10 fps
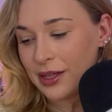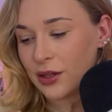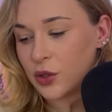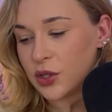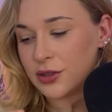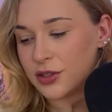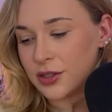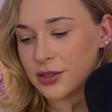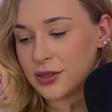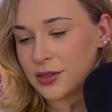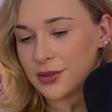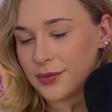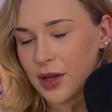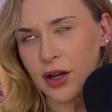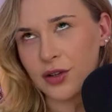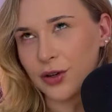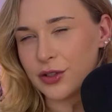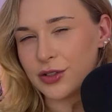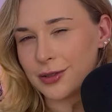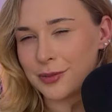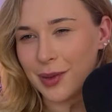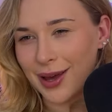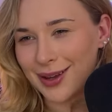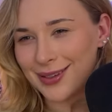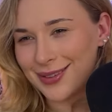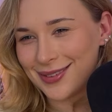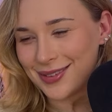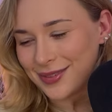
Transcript: unconscious mind.